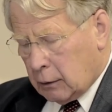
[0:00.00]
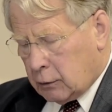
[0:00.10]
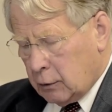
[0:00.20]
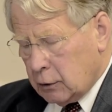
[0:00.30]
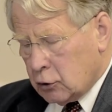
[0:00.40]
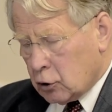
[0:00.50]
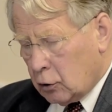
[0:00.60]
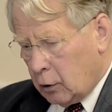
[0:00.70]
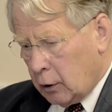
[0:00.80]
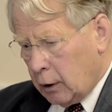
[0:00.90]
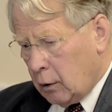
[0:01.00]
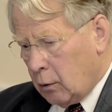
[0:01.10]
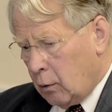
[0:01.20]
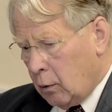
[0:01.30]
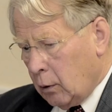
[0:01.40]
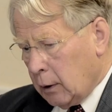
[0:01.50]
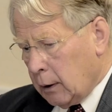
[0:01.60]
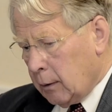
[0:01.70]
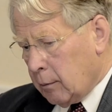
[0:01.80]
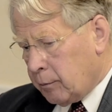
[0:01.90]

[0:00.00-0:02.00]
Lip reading: to enjoy all the